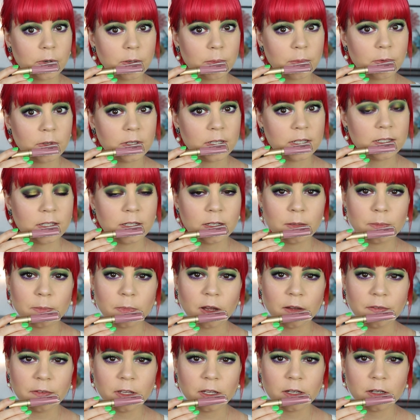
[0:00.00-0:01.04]
purple. Is it a
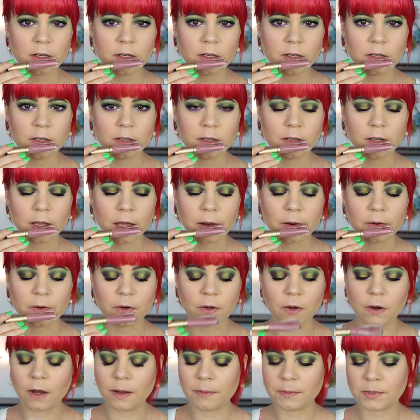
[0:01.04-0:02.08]
mommy? I
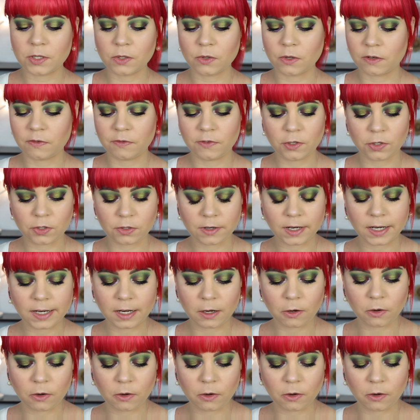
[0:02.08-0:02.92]
don't know, I'm so confused right